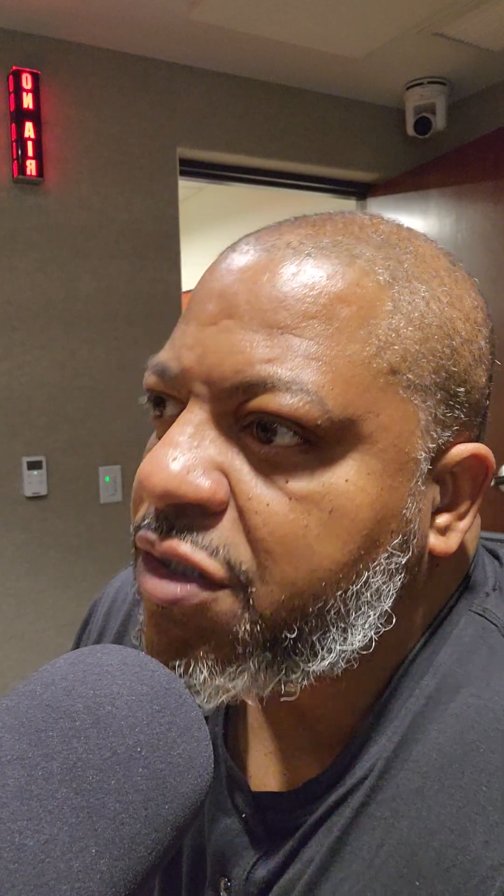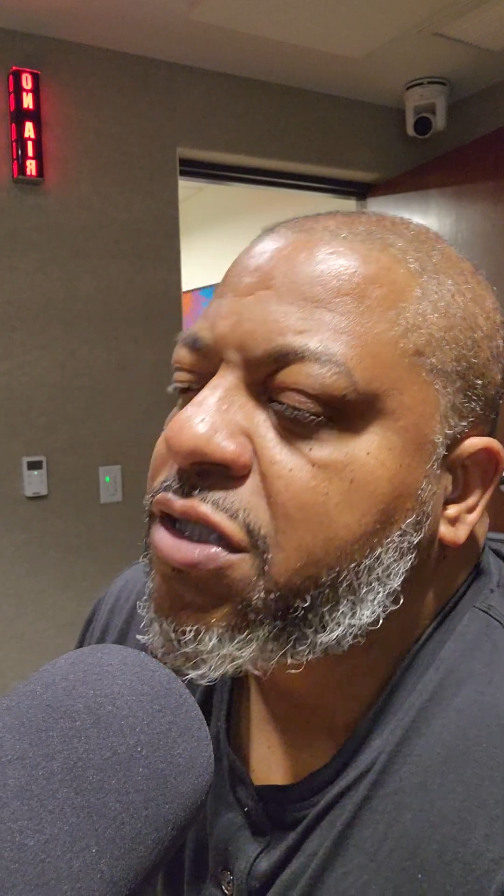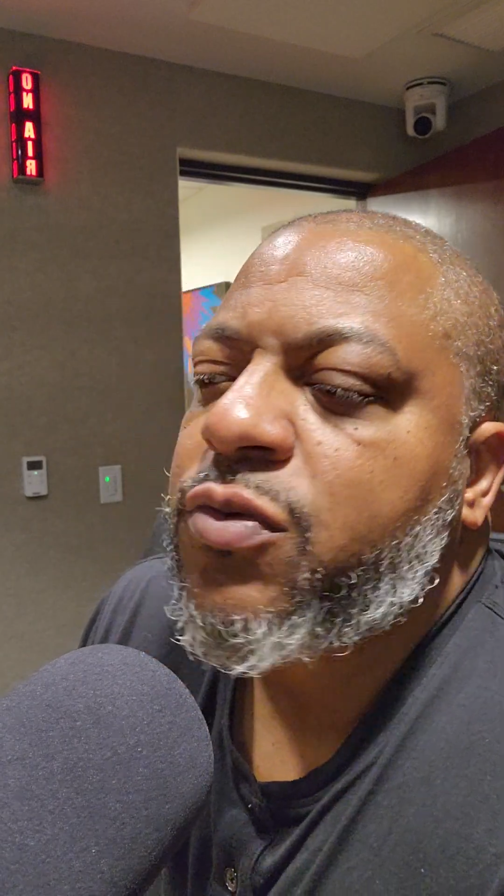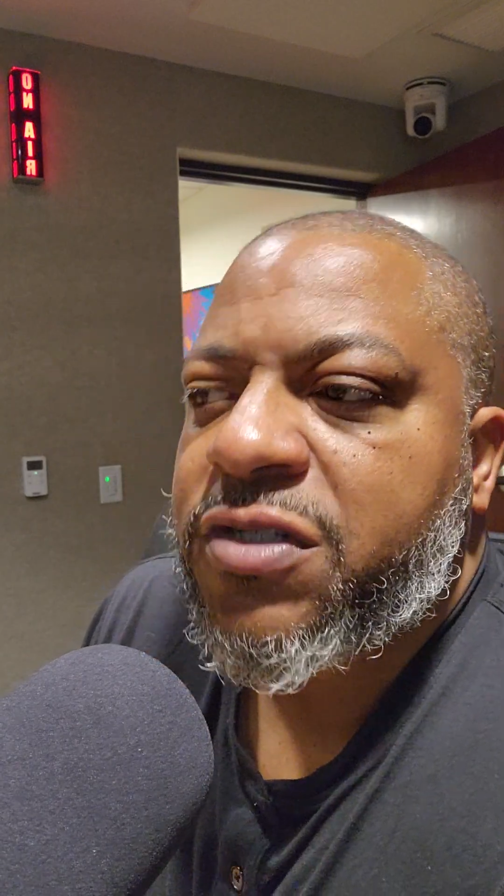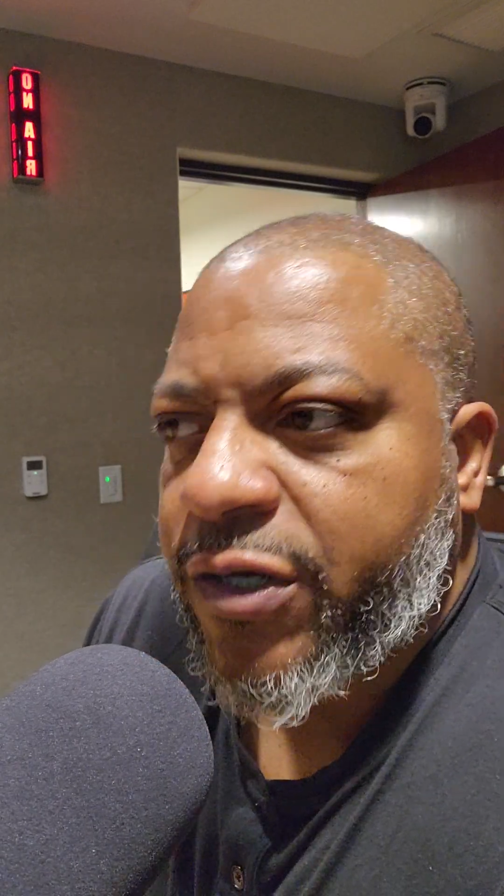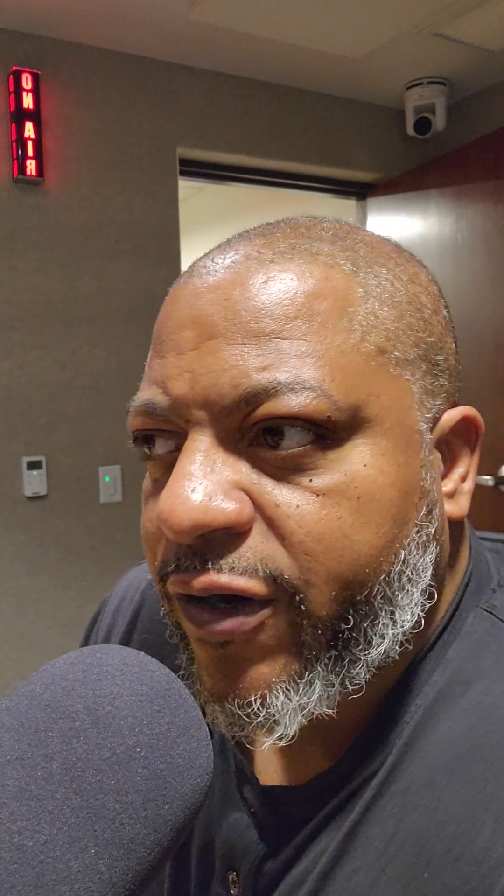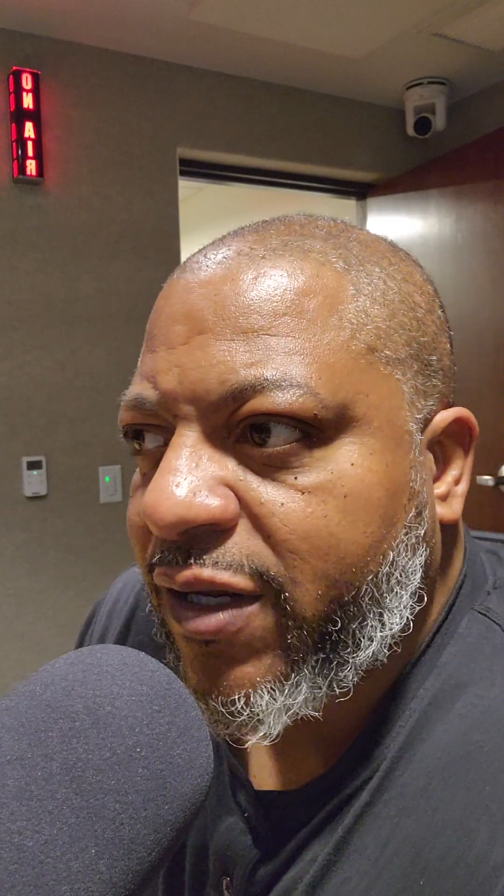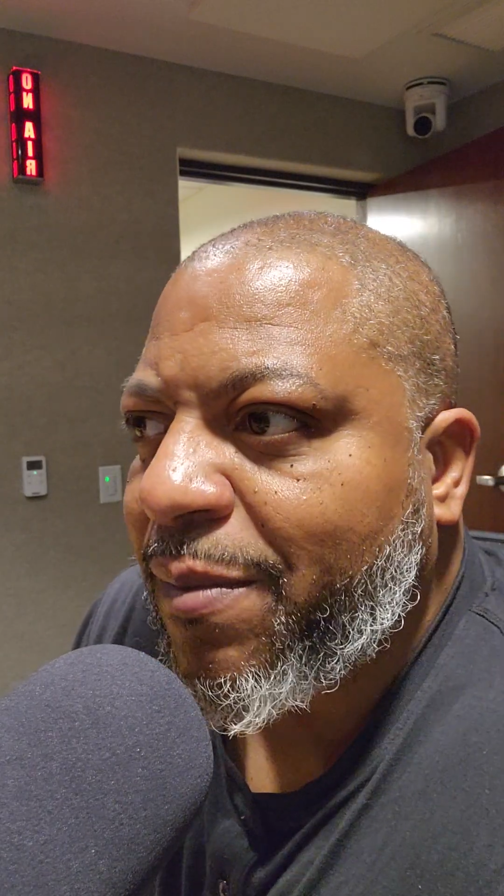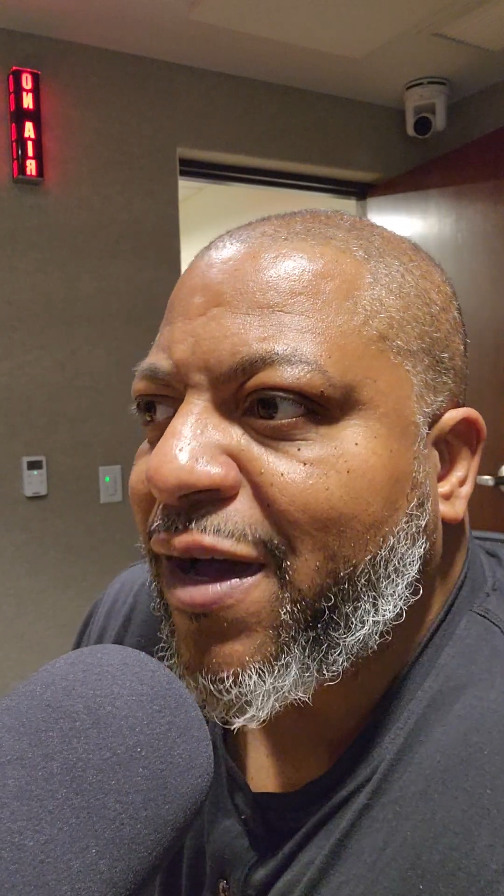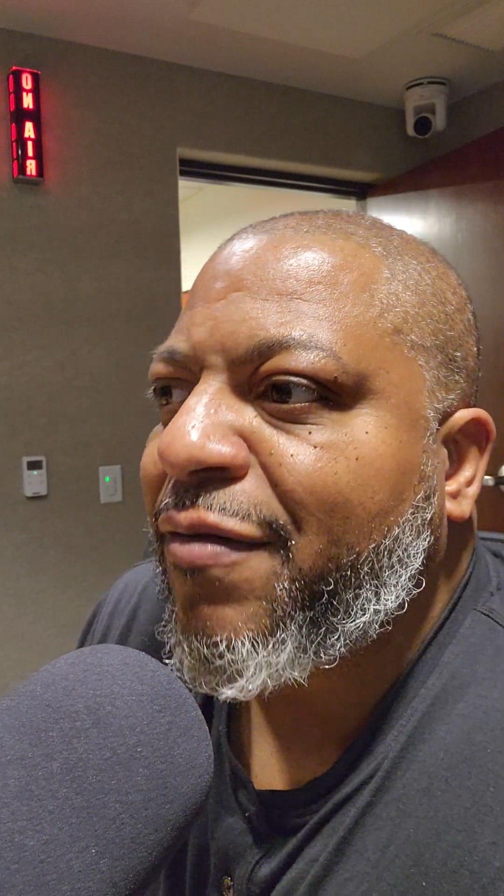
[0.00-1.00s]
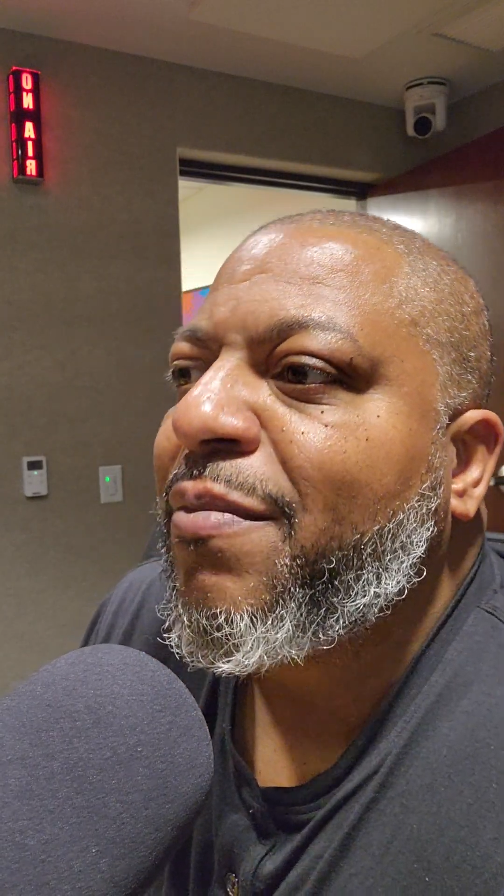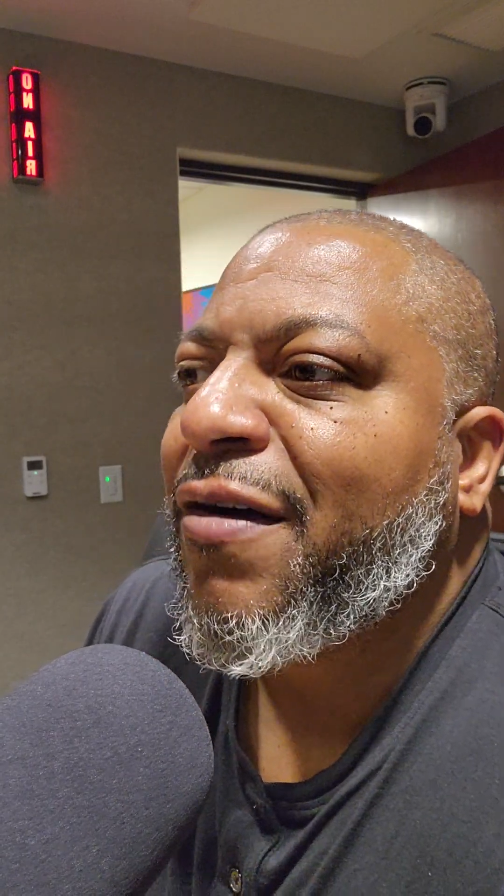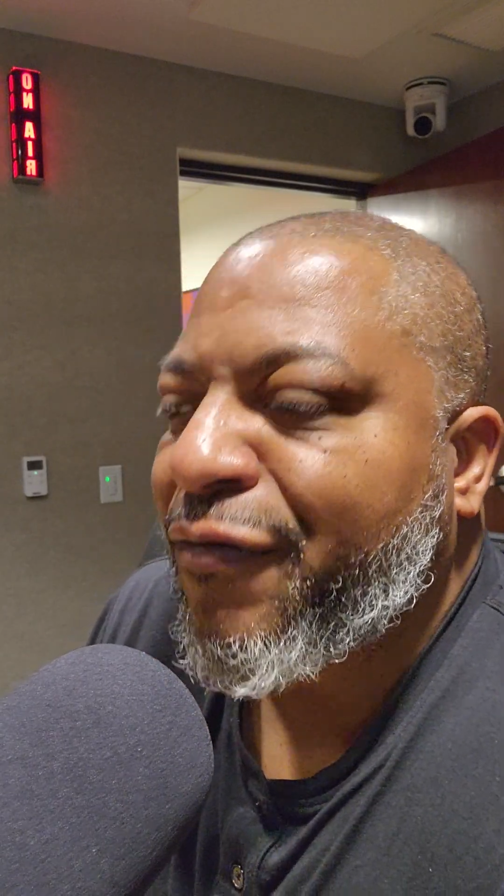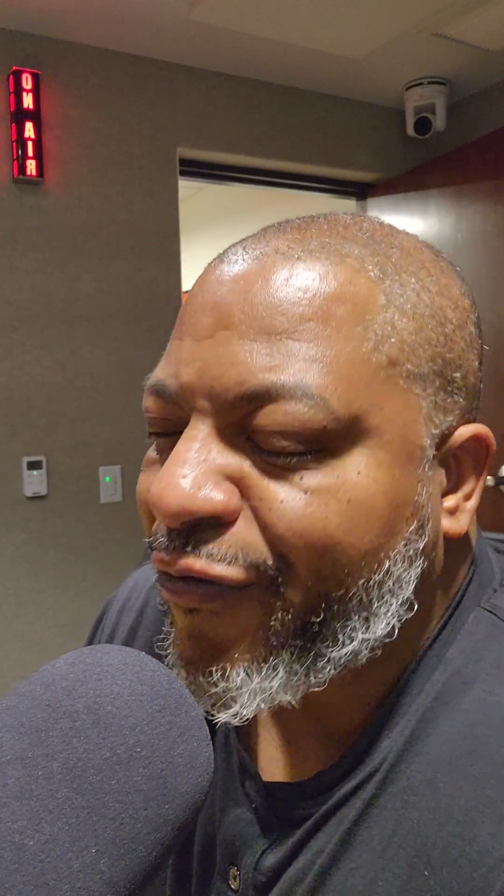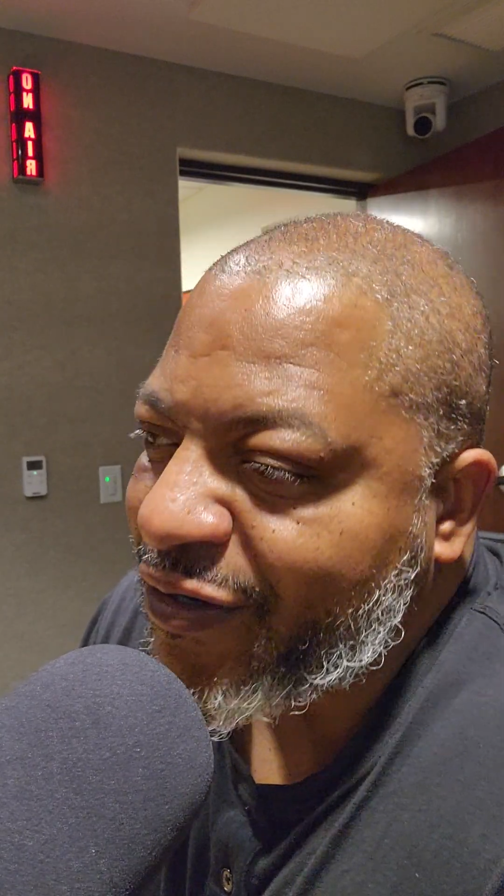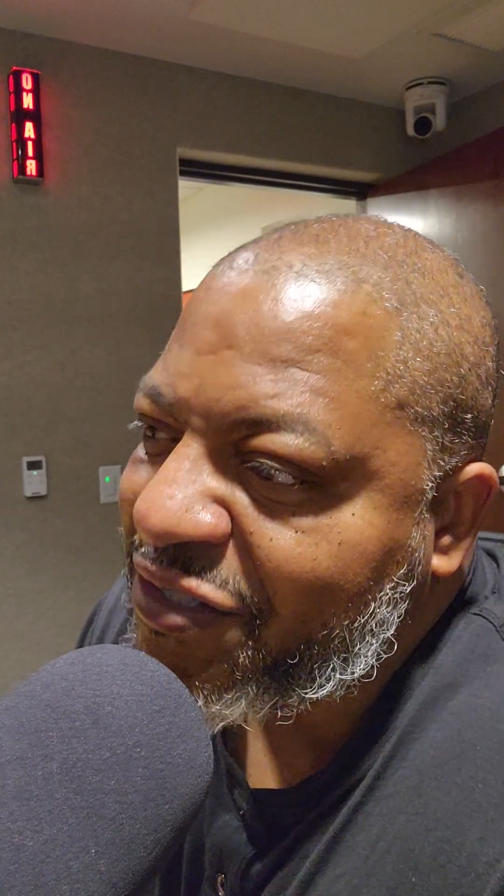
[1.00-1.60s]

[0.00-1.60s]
Yes, she was thoroughly my, my friend.